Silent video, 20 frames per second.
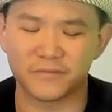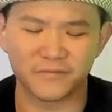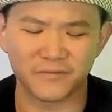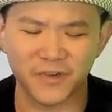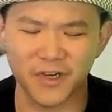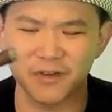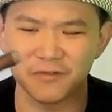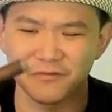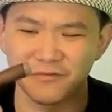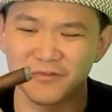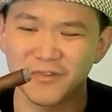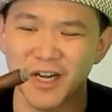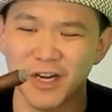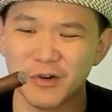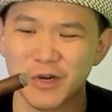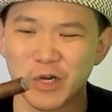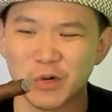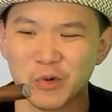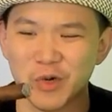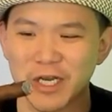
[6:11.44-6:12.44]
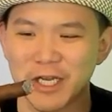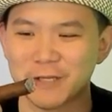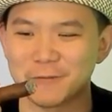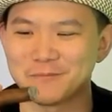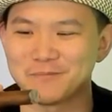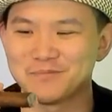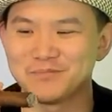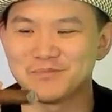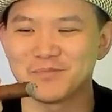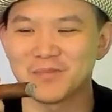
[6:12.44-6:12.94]
Very, very green.
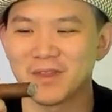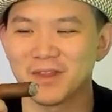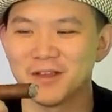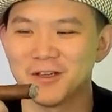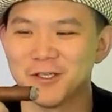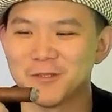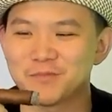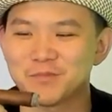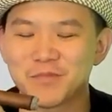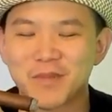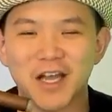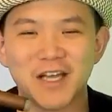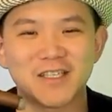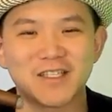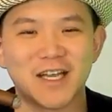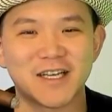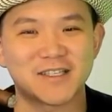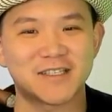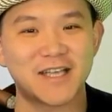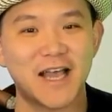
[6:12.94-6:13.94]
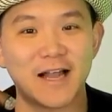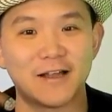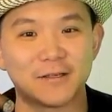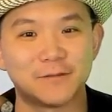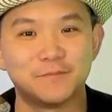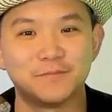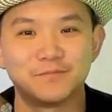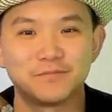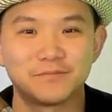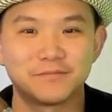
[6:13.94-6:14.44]
Tastes like salad.
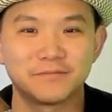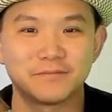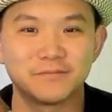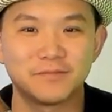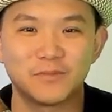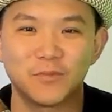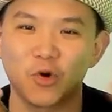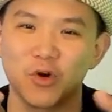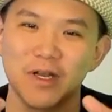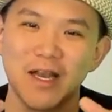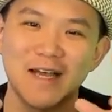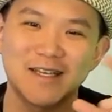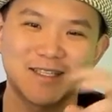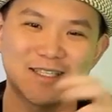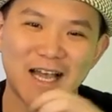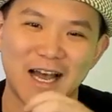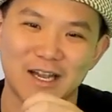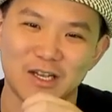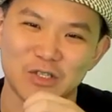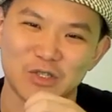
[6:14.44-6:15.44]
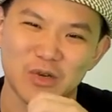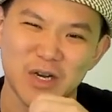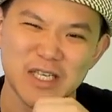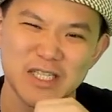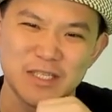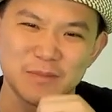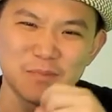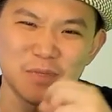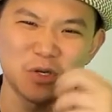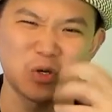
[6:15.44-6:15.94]
Well, not salad
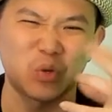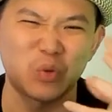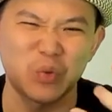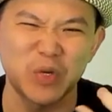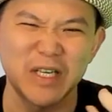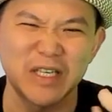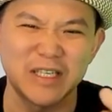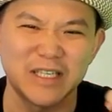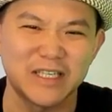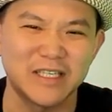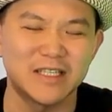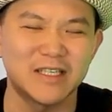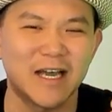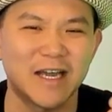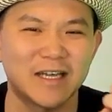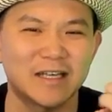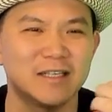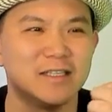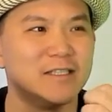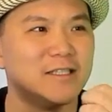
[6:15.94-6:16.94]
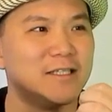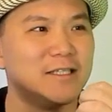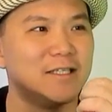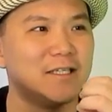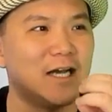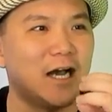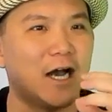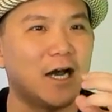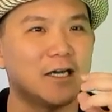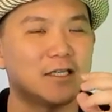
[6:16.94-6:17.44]
dressing, but green, like
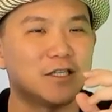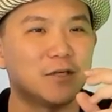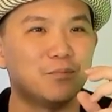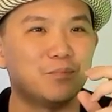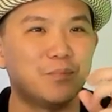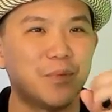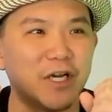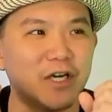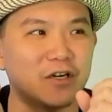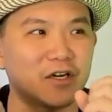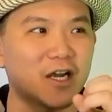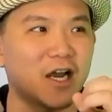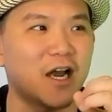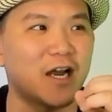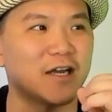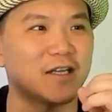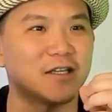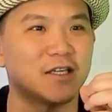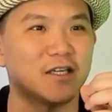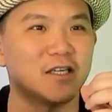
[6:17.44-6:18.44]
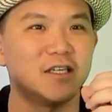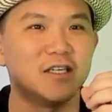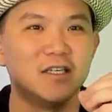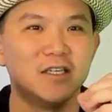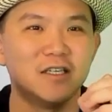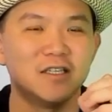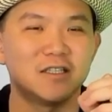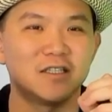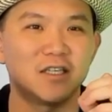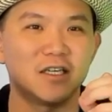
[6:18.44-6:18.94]
uh, the bitter kind, the
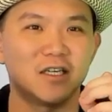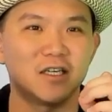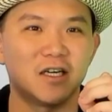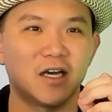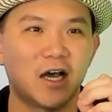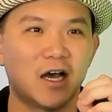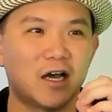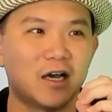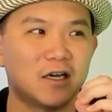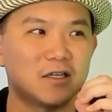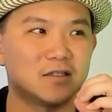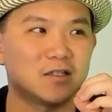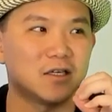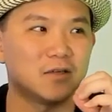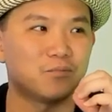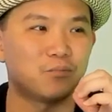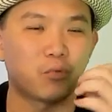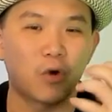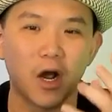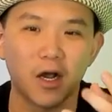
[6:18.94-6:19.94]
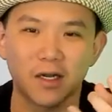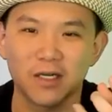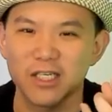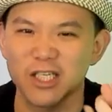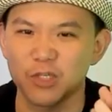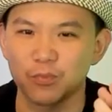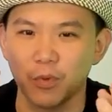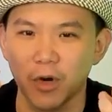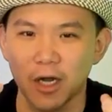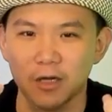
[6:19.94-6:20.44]
the uh, the broccoli
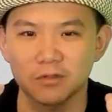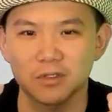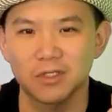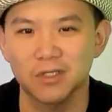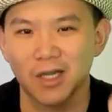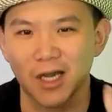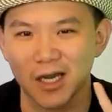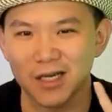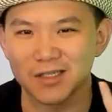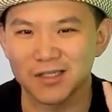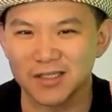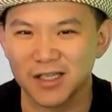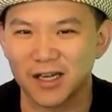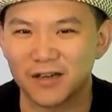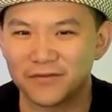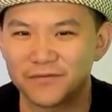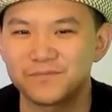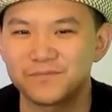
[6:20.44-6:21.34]
sprouts kind of stuff.